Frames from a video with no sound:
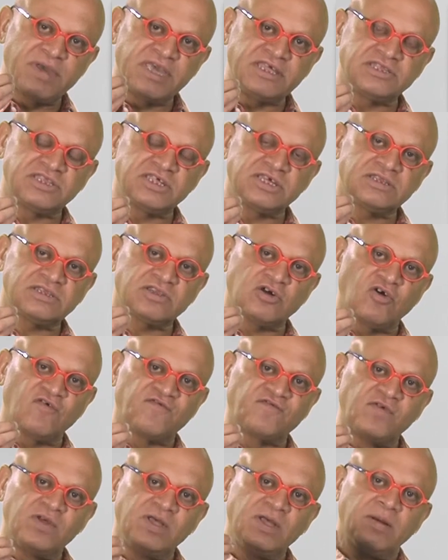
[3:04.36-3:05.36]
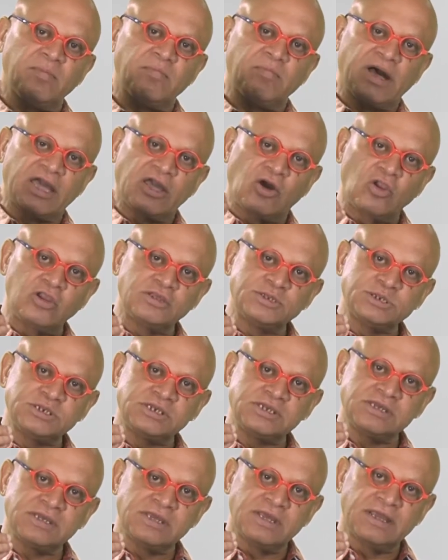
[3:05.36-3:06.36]
basics of
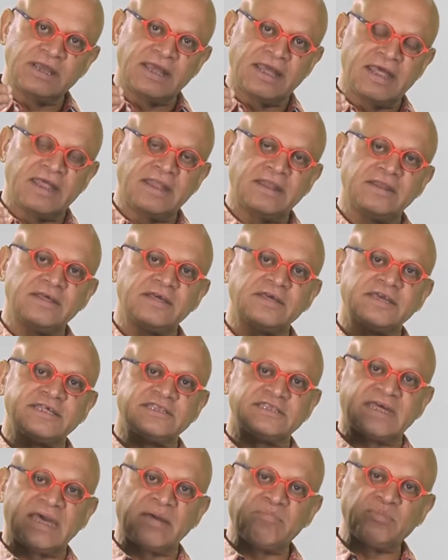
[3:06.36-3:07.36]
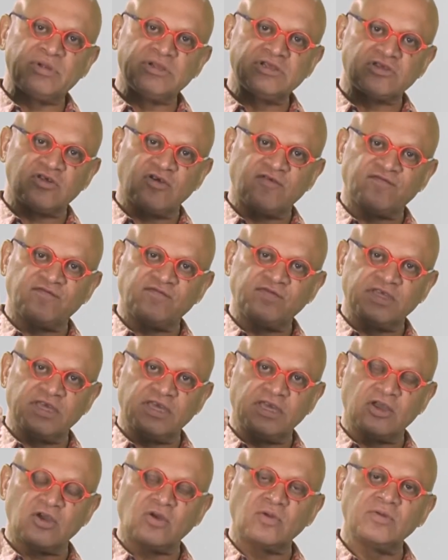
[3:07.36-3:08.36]
biology and examples of
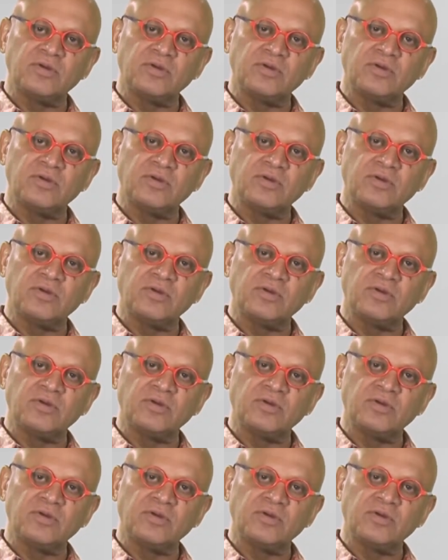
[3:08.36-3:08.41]
the